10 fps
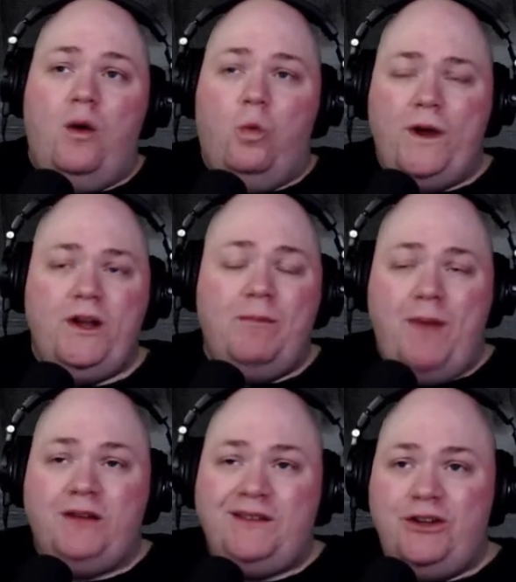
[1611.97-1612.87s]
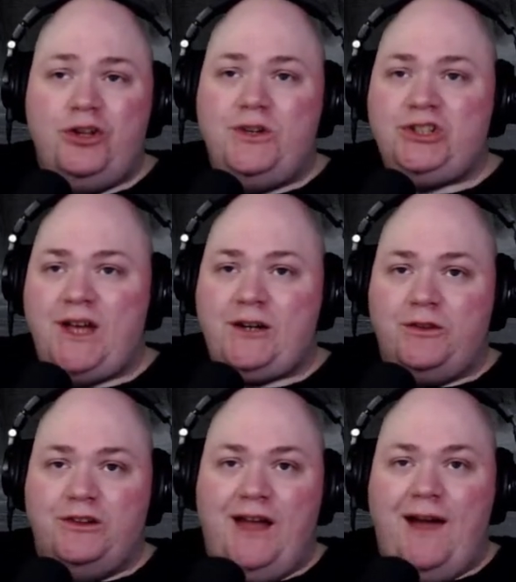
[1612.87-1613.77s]
What you're about to do is shatter
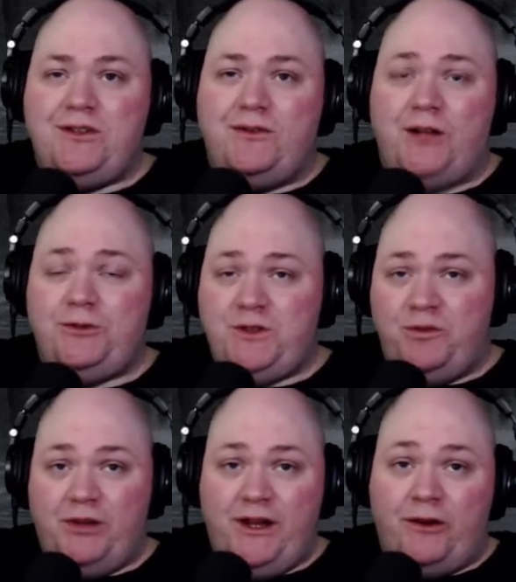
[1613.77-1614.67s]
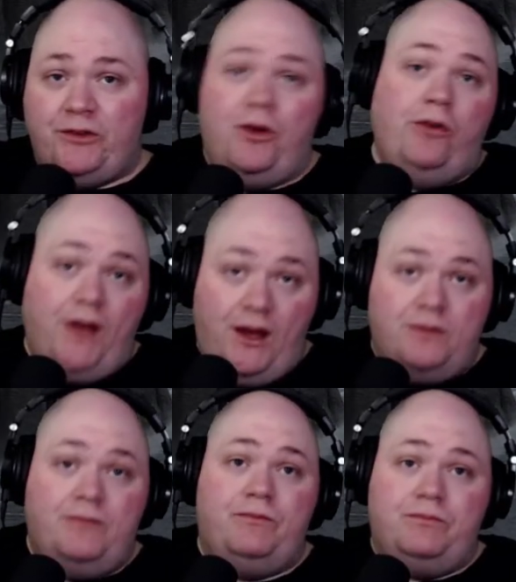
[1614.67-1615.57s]
the lives of hundreds of players. Okay,
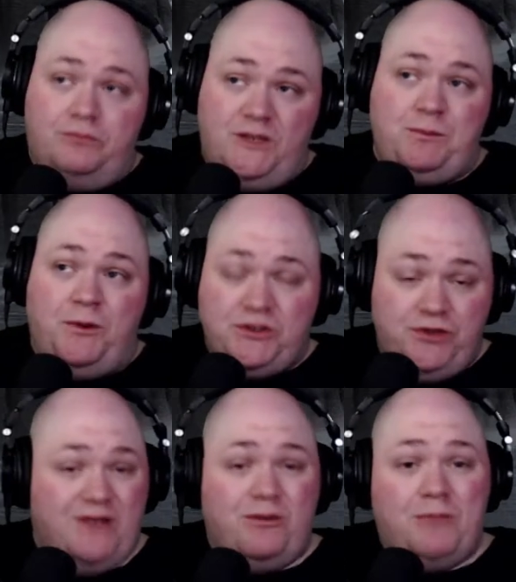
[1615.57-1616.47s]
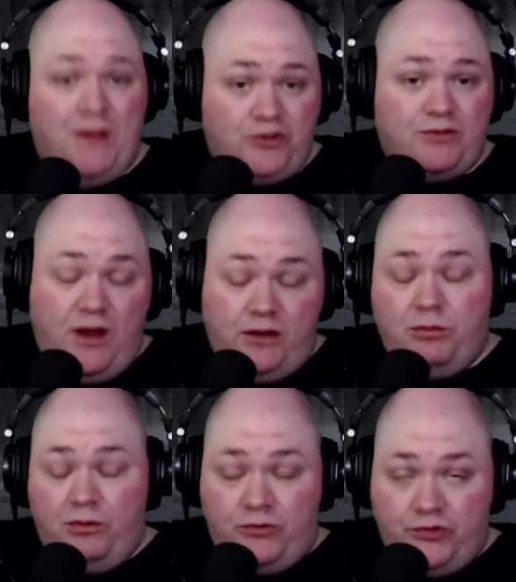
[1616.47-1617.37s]
this person took a more melodramatic
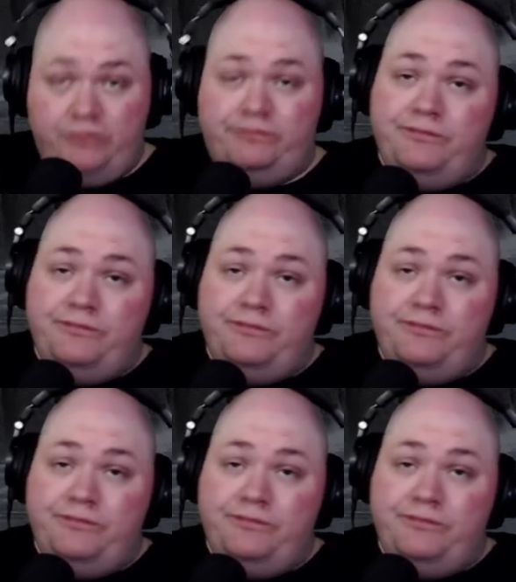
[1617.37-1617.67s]
approach.